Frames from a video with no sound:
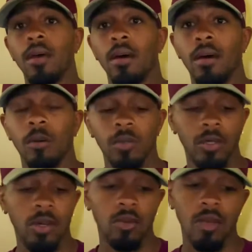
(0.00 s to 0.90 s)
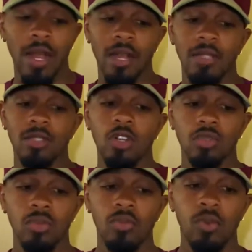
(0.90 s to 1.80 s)
Like I told
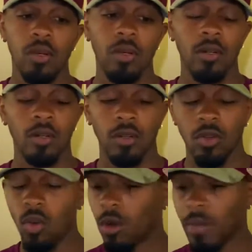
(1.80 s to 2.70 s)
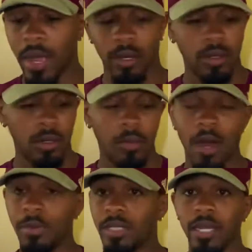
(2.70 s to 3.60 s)
you before, cornerback
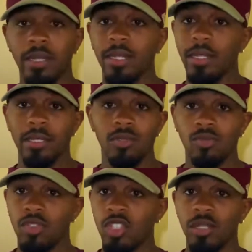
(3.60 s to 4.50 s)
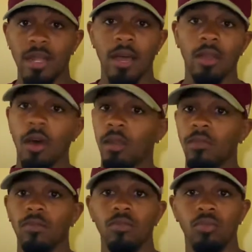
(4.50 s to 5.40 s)
Bobby Taylor, he shut down
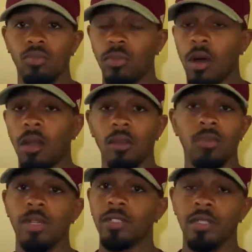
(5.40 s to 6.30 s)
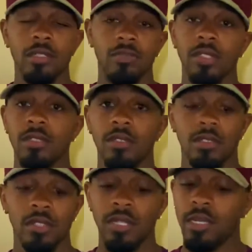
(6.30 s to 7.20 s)
all of the rest of his visits
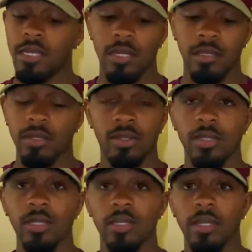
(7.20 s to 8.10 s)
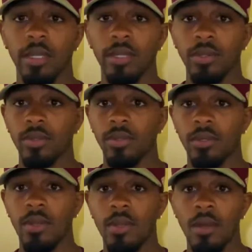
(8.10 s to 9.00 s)
and said he doesn't need to see anything else.
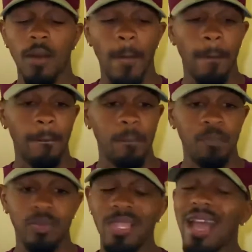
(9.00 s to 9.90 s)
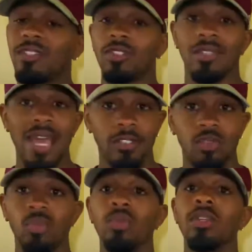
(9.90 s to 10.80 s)

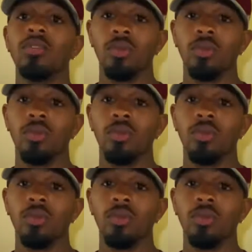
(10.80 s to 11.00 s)
That's really